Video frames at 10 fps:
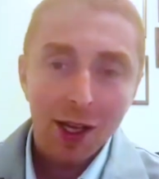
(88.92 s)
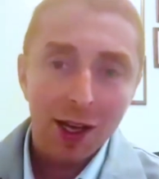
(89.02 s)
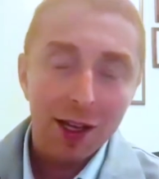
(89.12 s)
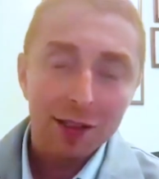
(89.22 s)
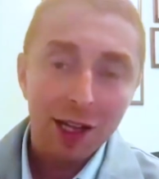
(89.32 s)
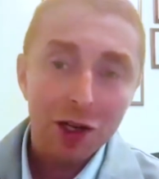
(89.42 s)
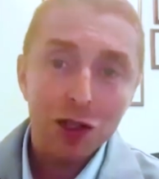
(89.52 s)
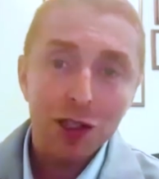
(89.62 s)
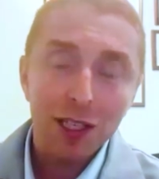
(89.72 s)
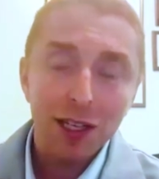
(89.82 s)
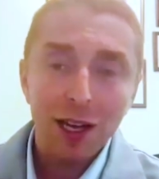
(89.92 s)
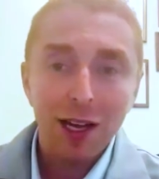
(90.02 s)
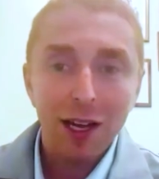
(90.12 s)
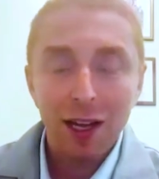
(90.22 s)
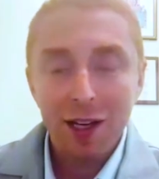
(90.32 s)
essentially
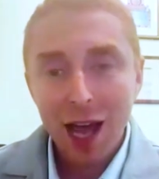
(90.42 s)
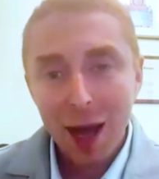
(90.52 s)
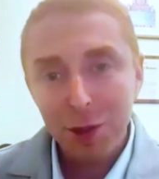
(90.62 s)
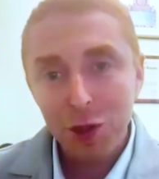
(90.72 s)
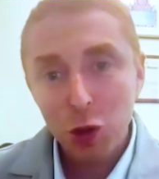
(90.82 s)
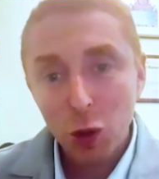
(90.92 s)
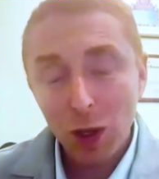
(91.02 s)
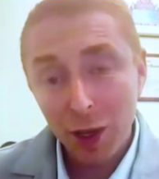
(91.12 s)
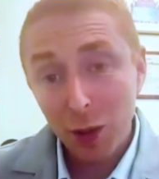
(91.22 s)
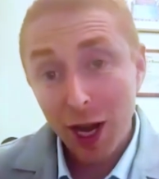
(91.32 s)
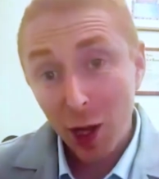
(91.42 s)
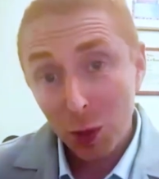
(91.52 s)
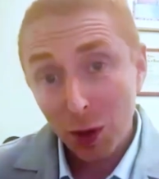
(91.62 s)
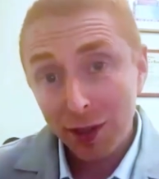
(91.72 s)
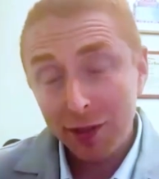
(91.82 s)
adopt a tool that would
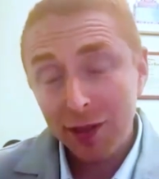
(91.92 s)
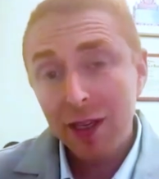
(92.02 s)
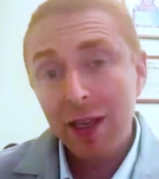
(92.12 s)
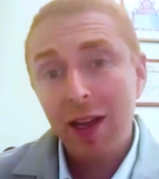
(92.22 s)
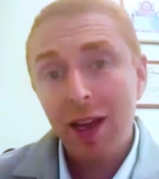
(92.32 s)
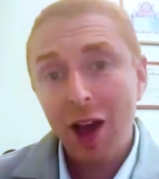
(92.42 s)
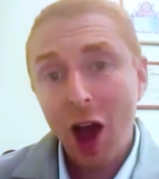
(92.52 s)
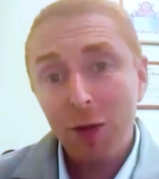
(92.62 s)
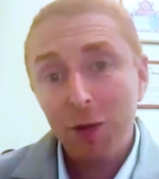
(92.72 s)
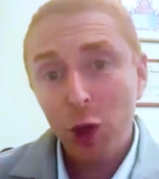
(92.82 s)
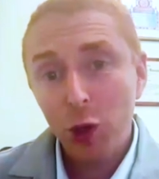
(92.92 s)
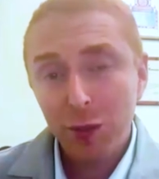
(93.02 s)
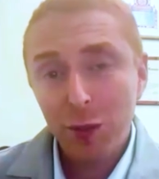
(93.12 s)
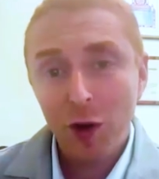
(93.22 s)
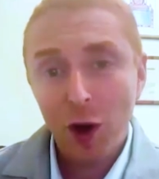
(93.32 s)
help us offload
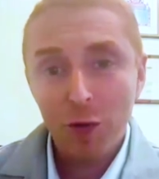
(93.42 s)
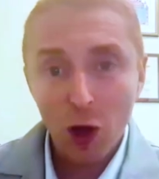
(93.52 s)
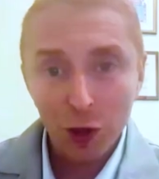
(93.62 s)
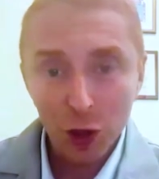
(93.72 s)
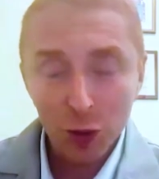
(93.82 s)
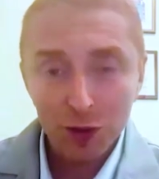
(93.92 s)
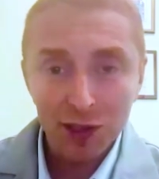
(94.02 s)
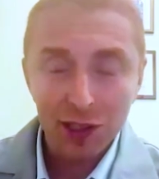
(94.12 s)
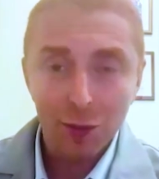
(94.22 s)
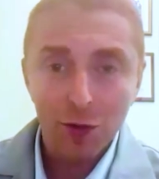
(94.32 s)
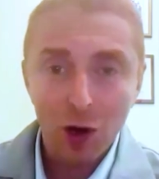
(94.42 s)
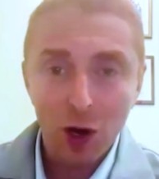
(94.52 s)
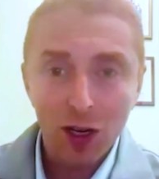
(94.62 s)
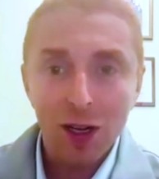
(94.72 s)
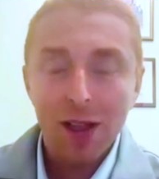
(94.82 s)
some of our volumes and some of
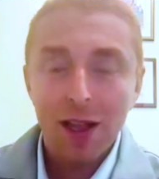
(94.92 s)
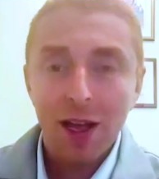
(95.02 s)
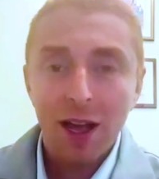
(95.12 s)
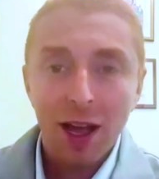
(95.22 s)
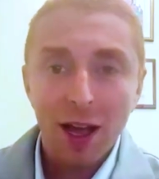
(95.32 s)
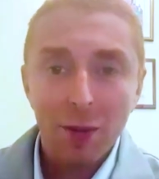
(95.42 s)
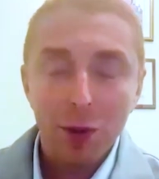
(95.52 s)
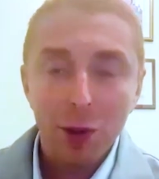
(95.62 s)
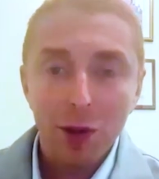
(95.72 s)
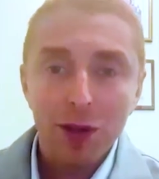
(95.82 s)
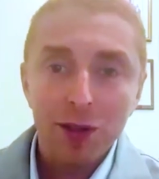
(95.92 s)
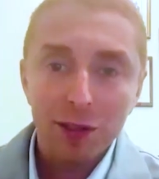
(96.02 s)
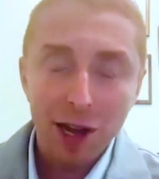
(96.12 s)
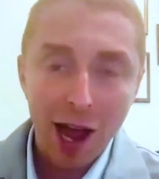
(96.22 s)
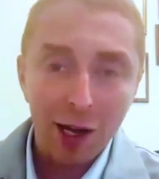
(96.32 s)
our both
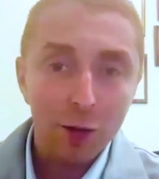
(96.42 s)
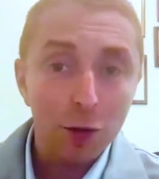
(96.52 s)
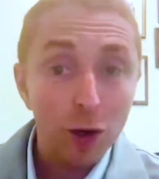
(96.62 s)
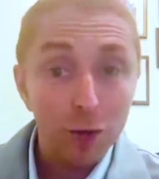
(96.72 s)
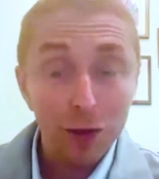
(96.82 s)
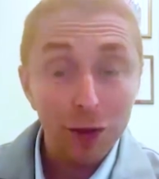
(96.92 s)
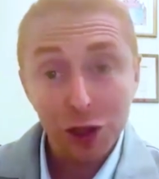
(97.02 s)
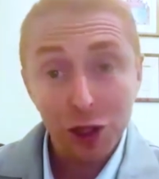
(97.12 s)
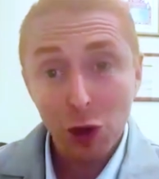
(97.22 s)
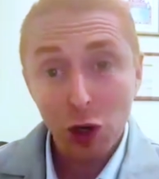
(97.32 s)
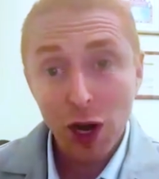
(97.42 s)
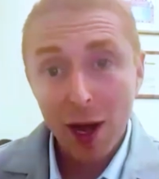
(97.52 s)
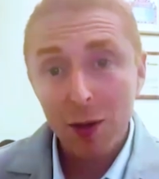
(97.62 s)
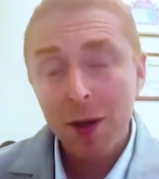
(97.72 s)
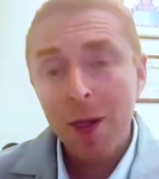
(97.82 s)
sonographer and physician
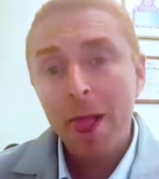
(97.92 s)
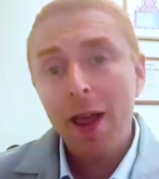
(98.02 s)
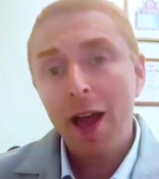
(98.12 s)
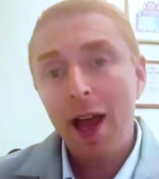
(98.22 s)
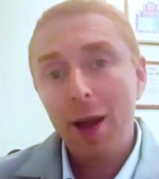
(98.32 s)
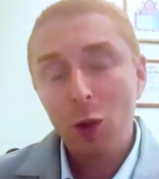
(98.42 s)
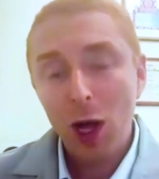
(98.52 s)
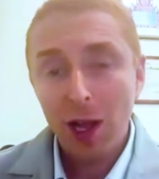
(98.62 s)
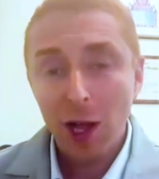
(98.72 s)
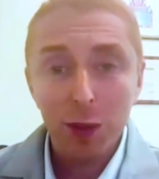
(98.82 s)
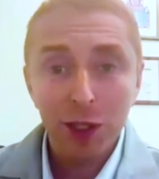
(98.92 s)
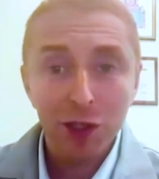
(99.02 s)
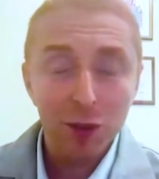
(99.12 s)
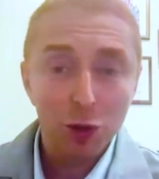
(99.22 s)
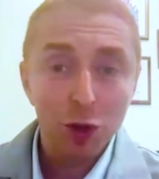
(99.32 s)
burnout while helping
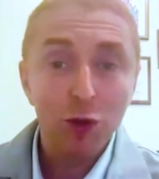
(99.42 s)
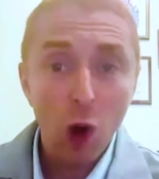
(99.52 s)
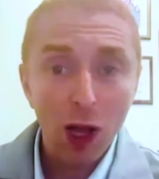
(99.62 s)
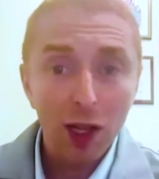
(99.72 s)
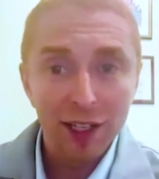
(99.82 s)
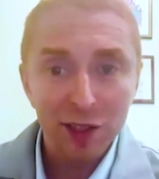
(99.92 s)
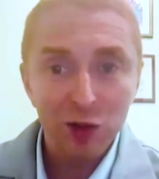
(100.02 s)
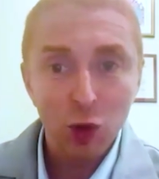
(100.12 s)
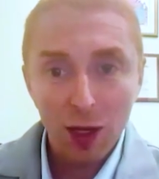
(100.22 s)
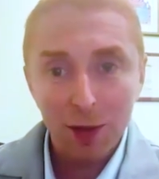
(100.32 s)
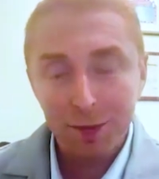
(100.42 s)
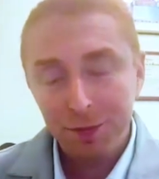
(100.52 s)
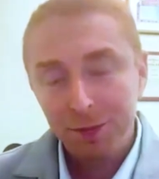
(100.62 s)
to improve quality as well.